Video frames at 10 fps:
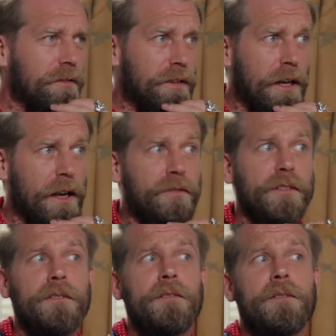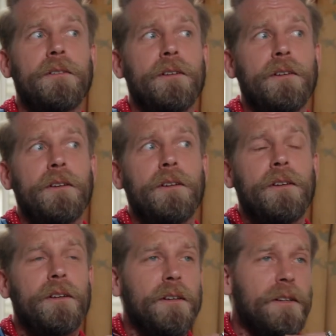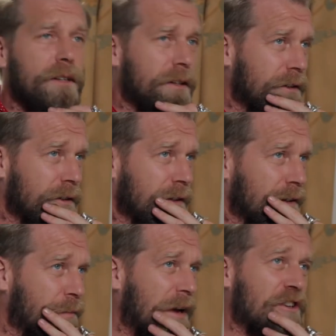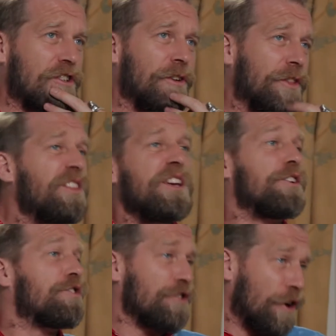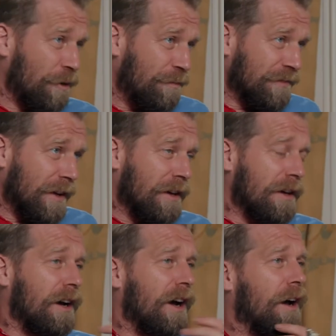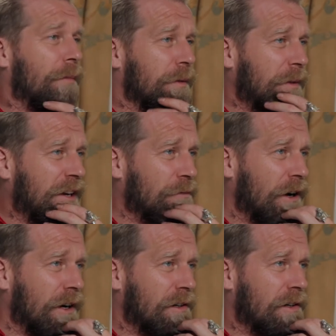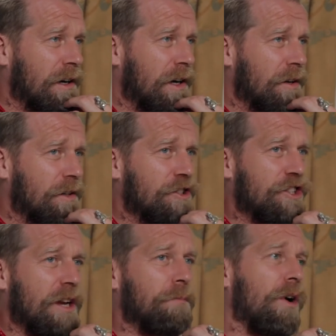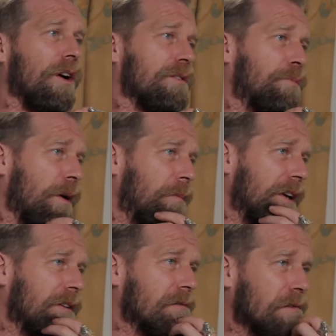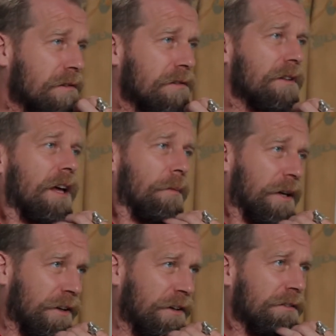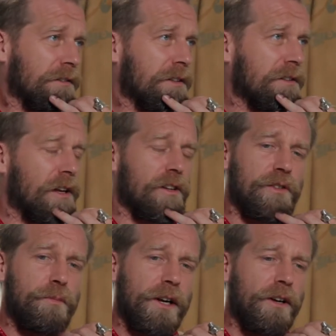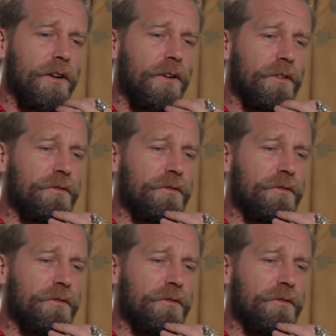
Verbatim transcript: of the elephants, the magical theatre show. Uh, but the main one uh, is Shitbox, probably. That'll be good, because I'll just bring on all the